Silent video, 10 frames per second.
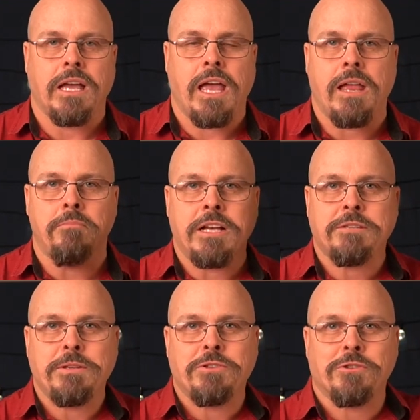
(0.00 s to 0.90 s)
and
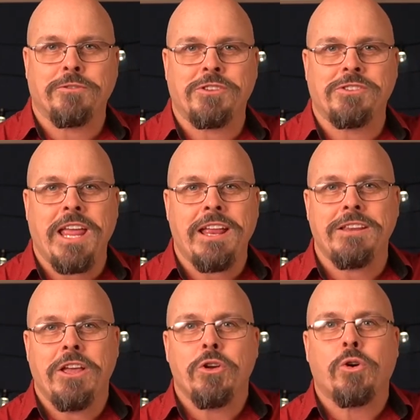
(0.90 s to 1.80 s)
must be sort
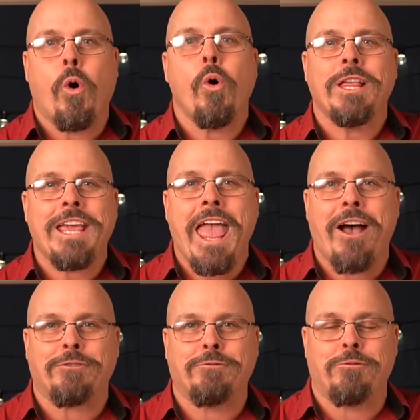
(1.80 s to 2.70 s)
of calling
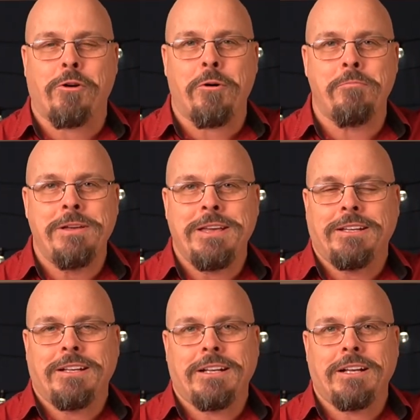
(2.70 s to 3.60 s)
out from
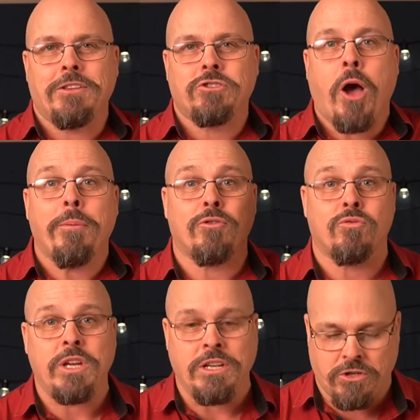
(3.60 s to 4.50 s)
the top of a
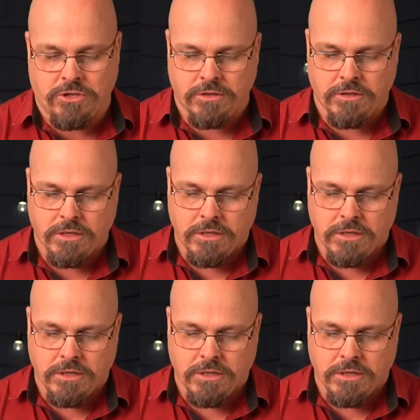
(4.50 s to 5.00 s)
ridge